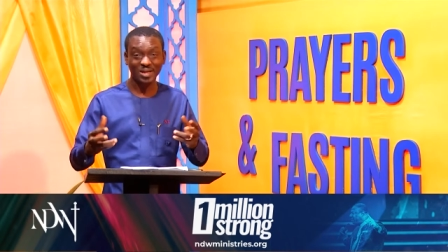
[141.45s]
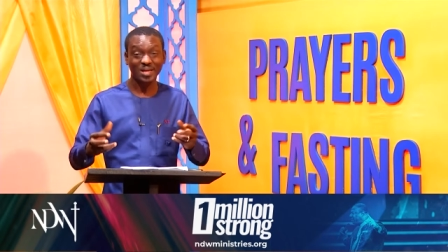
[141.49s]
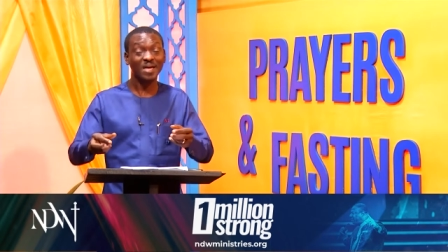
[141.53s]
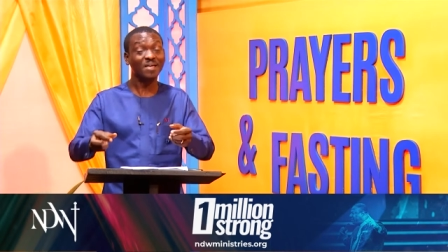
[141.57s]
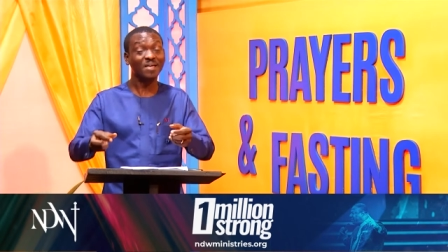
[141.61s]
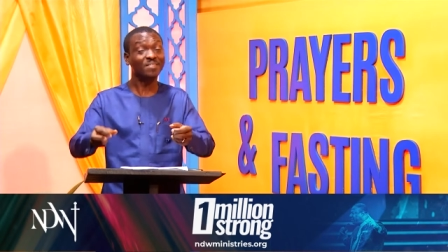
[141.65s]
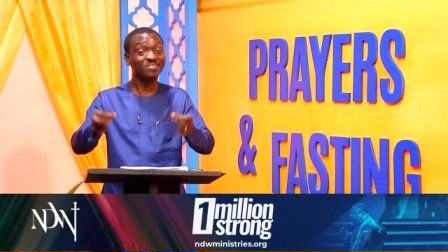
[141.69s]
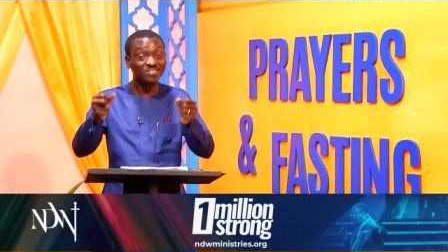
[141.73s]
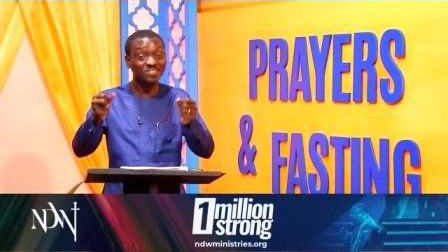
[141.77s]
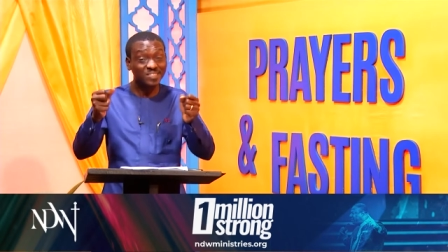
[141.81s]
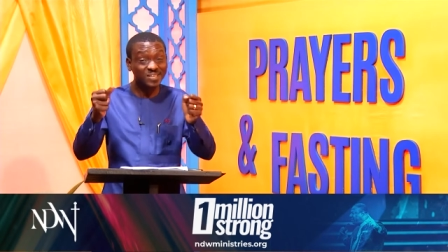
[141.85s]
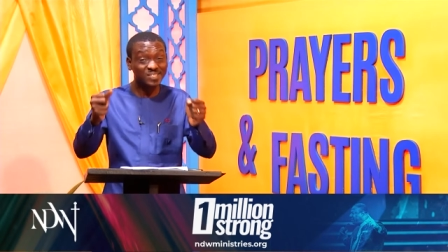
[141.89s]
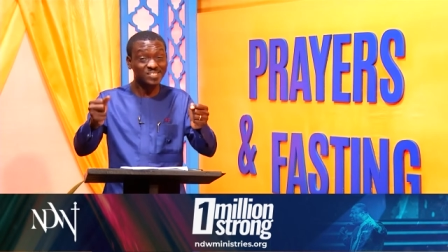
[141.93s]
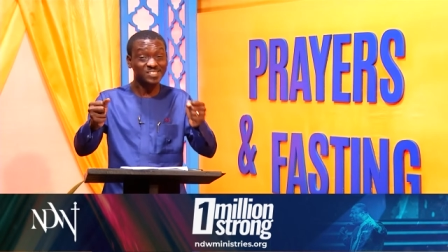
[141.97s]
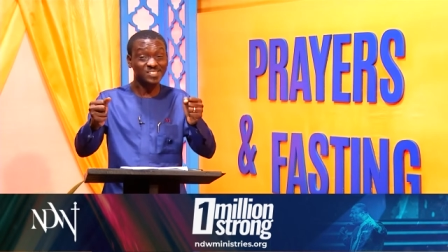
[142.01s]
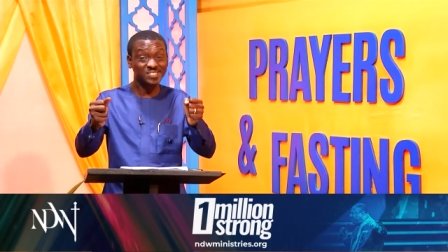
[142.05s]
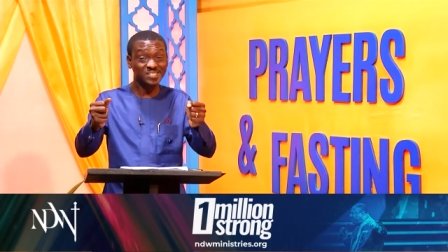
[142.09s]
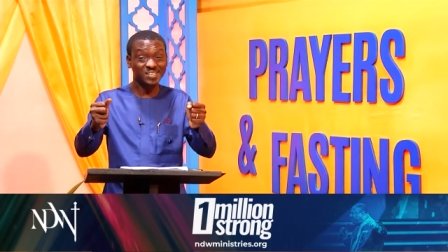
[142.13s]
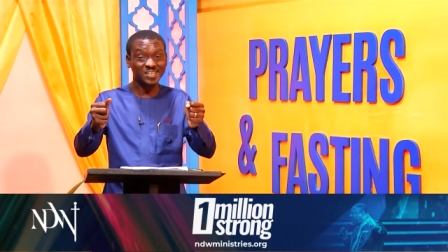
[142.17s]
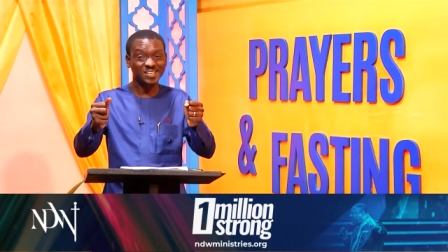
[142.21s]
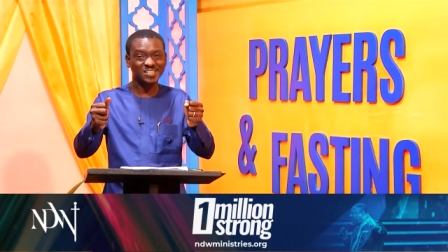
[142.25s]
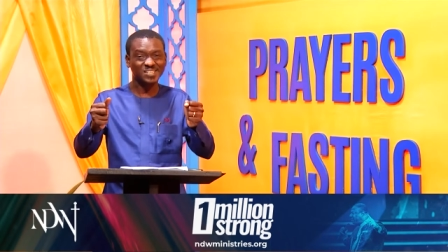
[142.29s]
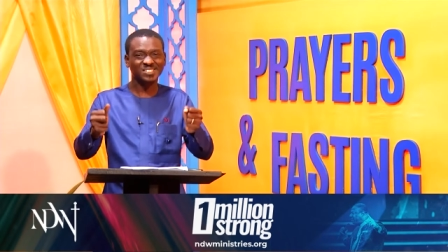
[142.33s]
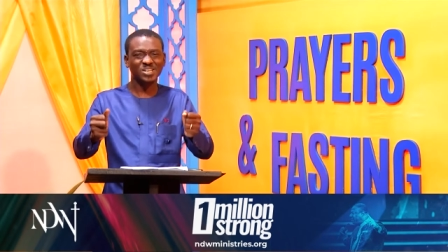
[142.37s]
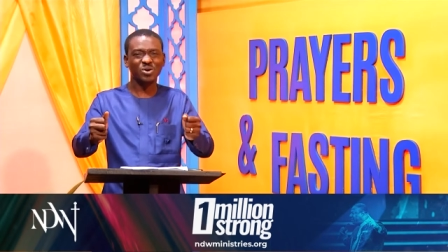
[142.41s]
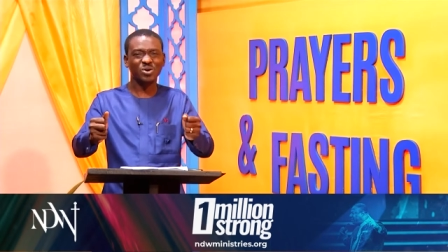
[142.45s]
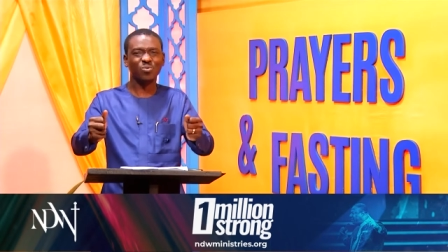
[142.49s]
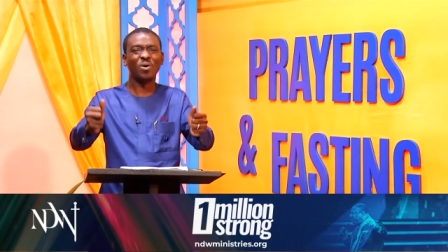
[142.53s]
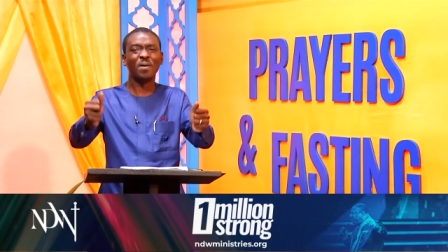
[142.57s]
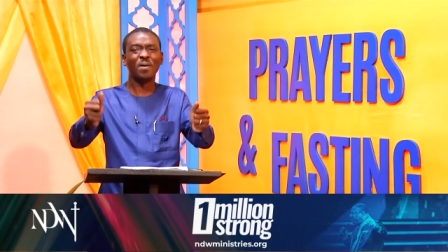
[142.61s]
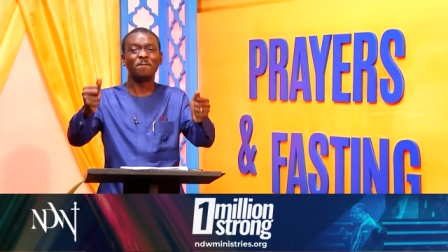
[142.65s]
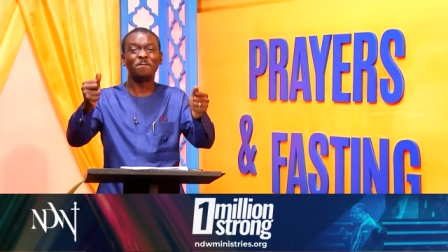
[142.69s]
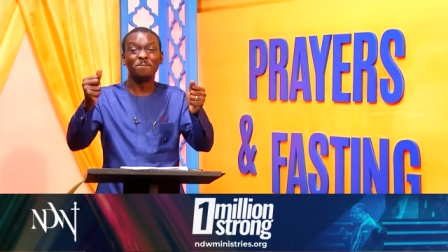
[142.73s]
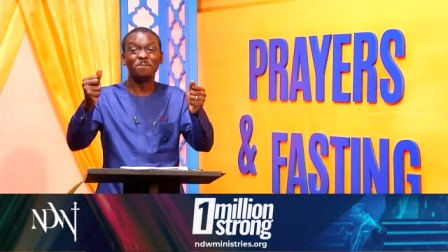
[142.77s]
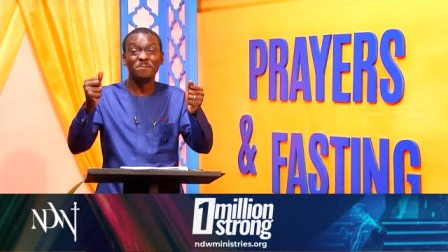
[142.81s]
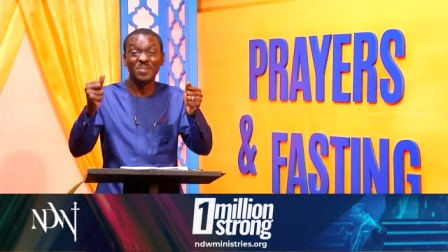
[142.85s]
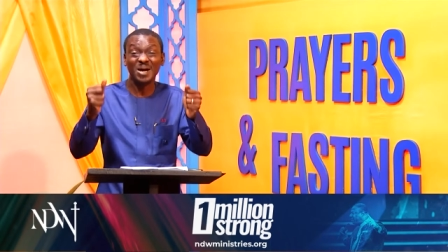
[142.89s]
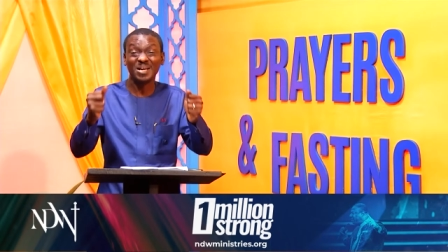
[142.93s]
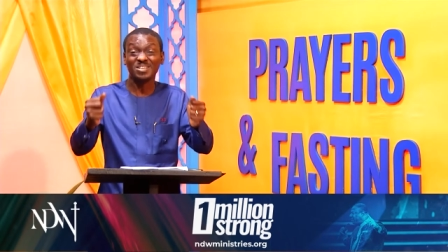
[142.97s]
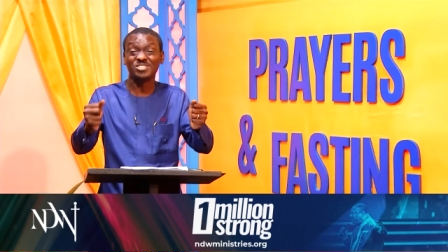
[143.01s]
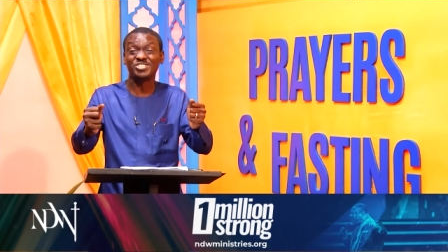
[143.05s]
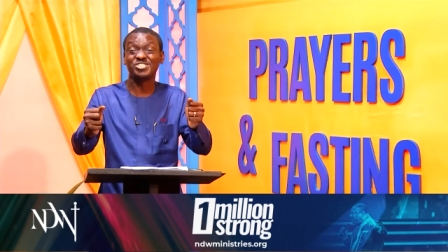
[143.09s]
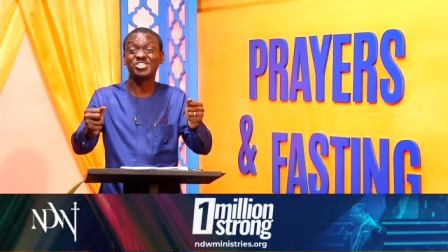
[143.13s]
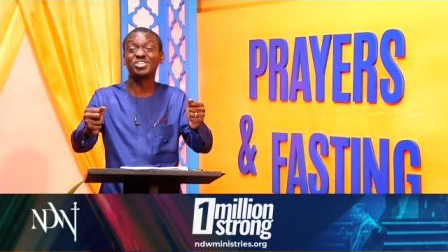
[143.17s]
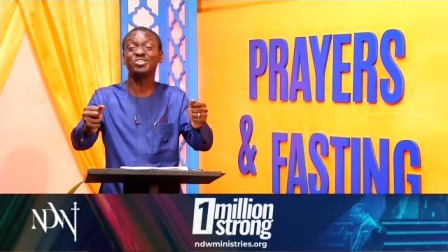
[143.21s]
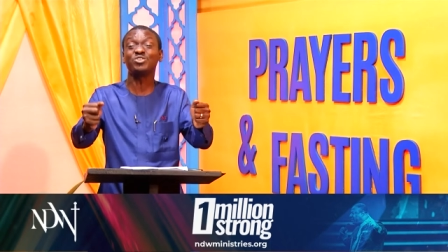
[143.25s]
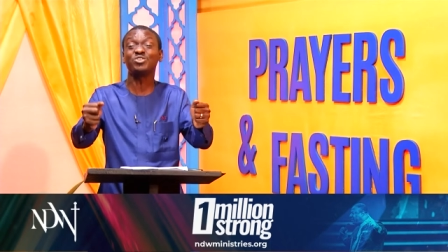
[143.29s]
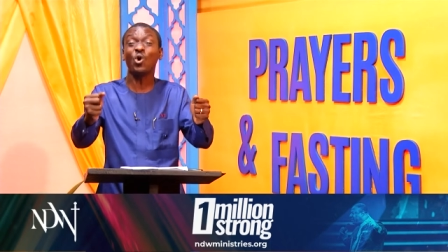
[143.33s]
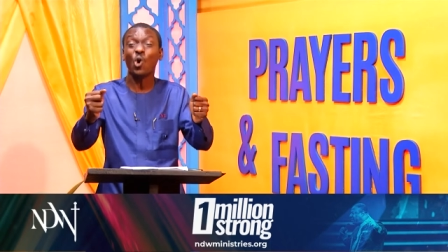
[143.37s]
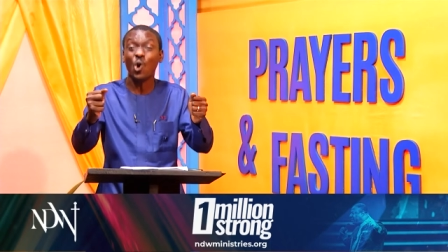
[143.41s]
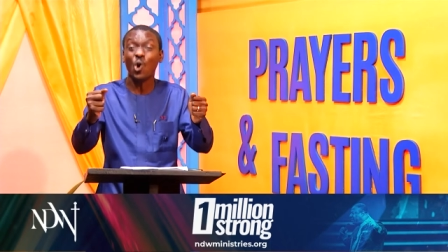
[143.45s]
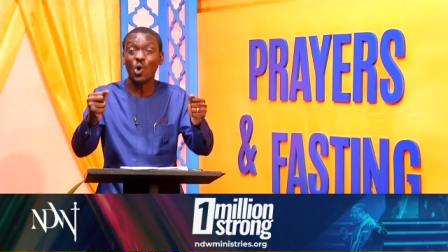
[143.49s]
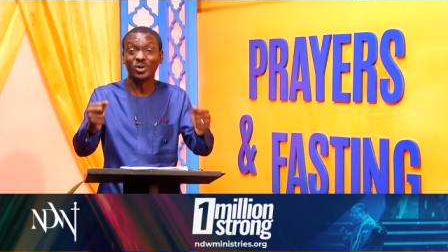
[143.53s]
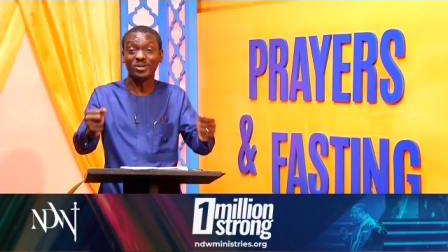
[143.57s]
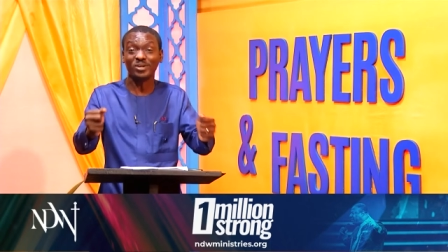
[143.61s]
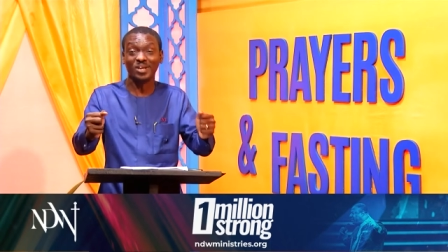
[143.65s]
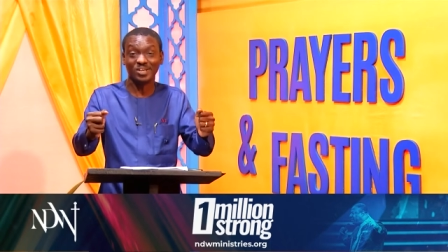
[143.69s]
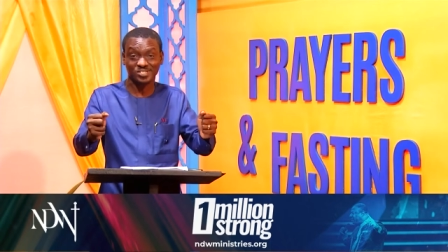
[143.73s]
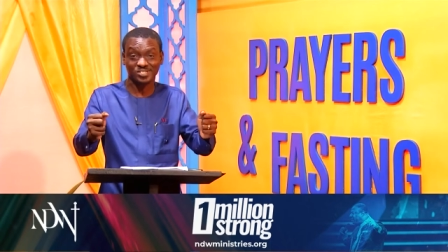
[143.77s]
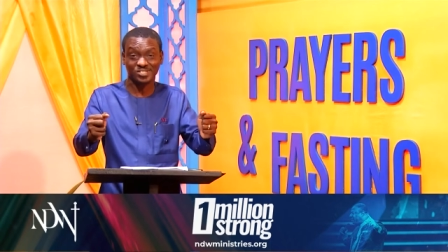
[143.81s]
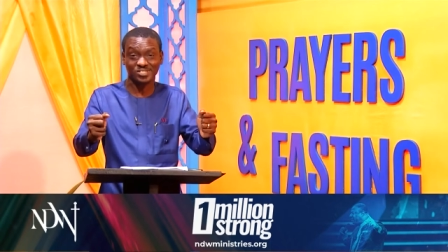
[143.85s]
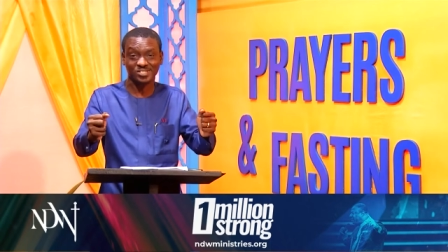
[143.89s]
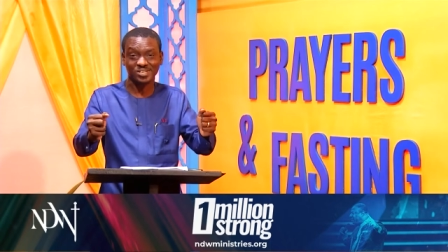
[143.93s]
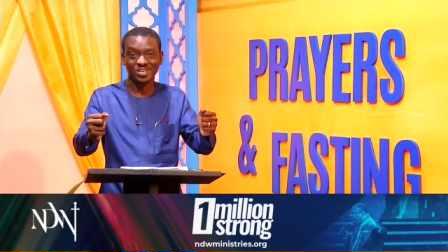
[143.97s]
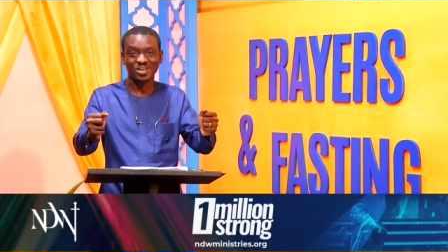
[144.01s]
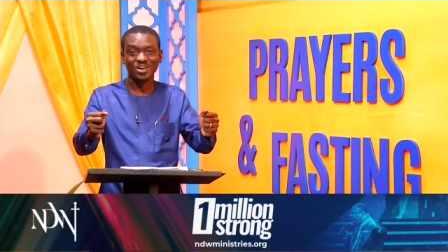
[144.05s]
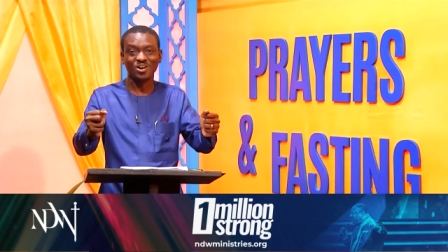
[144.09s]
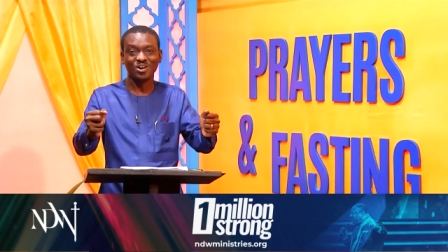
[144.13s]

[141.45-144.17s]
And this is our marching orders